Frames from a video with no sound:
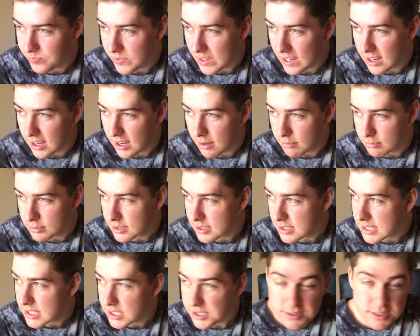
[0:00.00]
Not
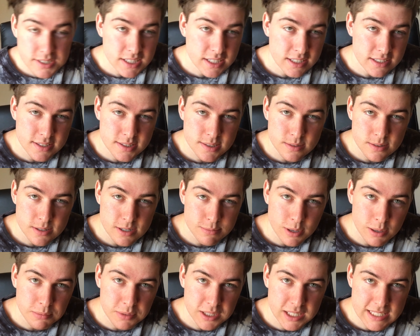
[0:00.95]
as interesting a story
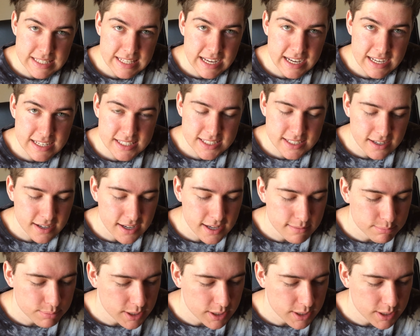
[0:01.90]
probably as last time,